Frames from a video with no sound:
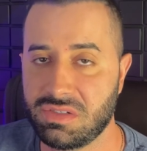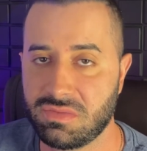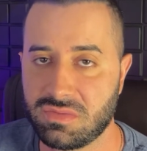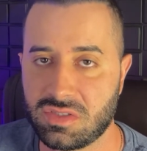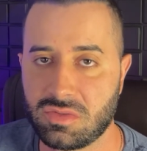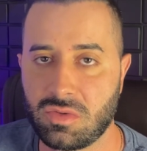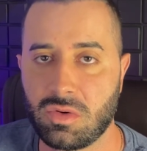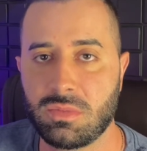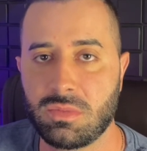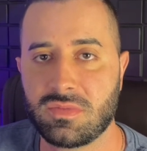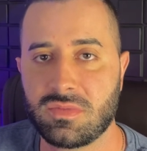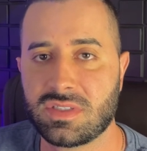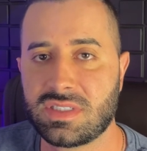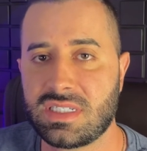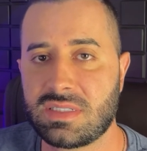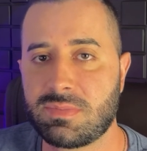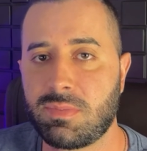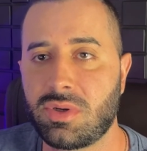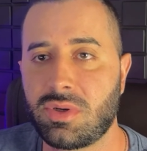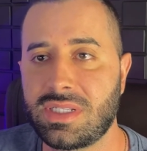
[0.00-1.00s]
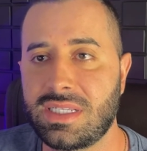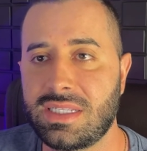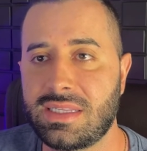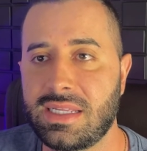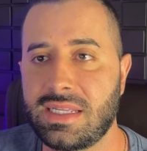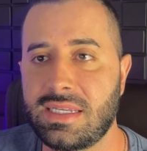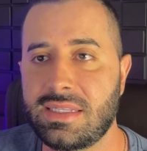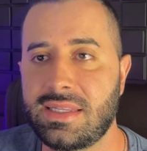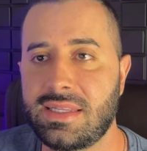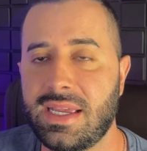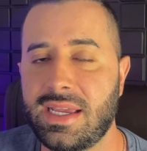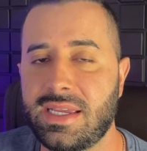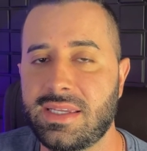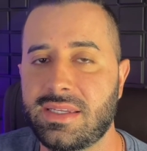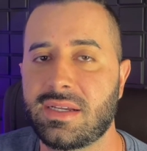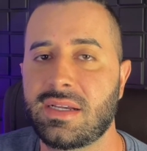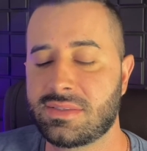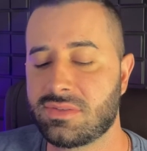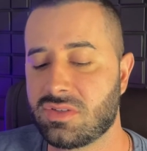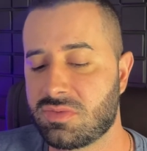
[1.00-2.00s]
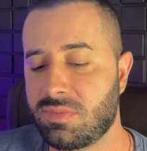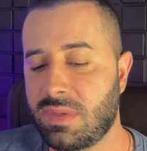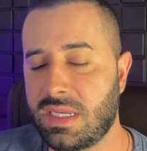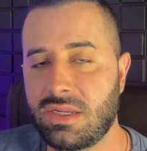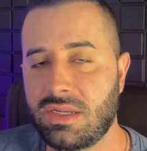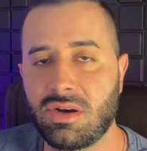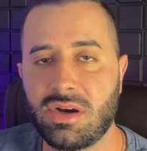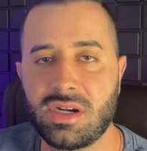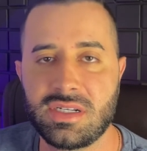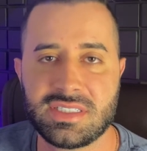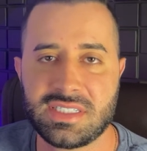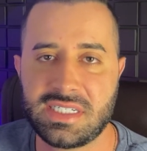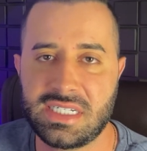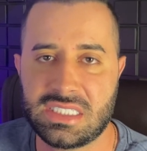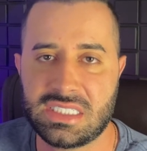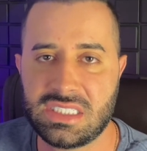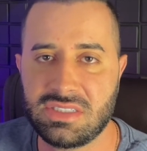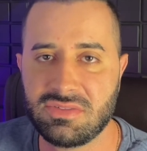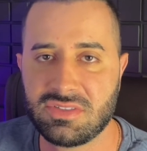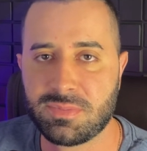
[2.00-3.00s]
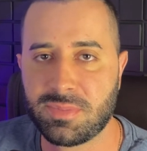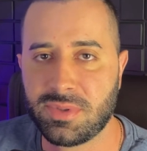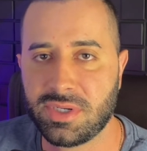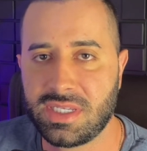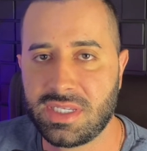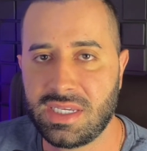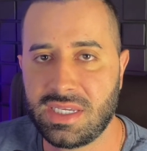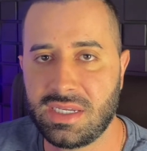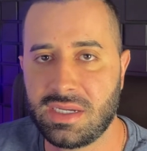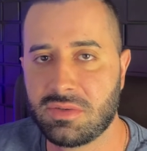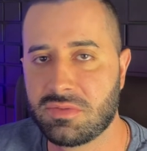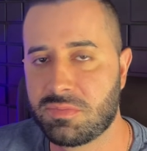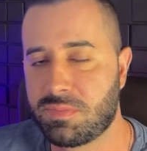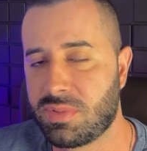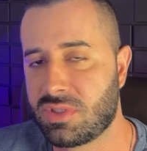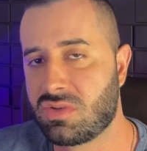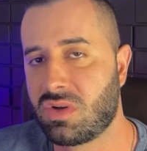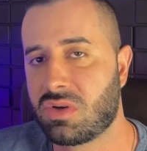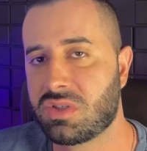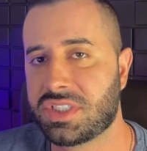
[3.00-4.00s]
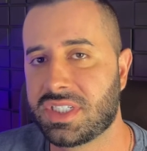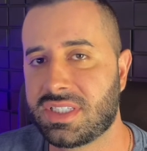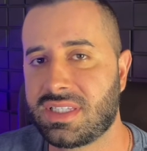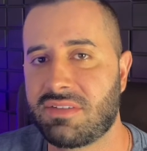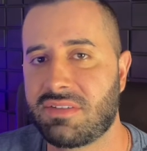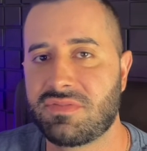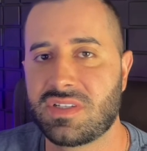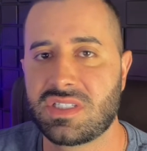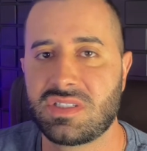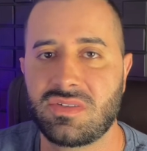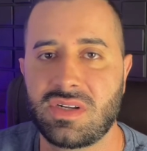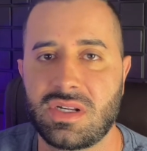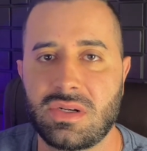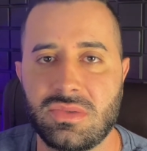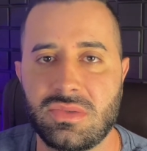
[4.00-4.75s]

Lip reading: how you can get an idea of the best creatives, because people are already doing ads.